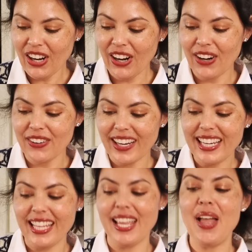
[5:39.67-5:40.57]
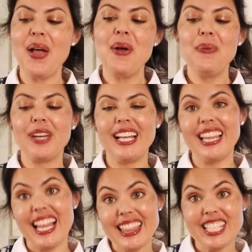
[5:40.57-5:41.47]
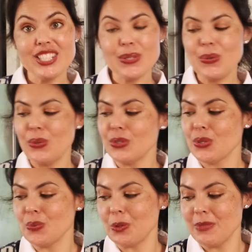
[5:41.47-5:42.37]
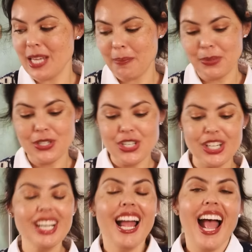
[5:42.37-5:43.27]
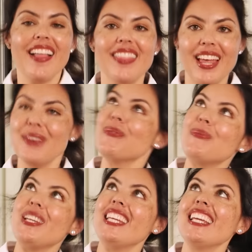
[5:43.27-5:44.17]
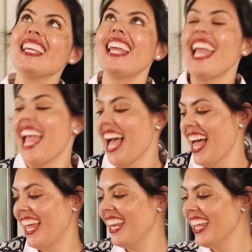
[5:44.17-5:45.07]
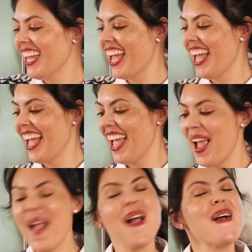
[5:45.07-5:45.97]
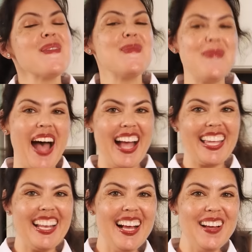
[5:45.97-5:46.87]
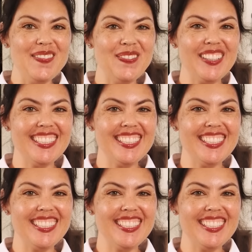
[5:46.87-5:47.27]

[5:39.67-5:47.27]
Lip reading: Alrighty, we're gonna let this cool to room temperature and then we can bag it up.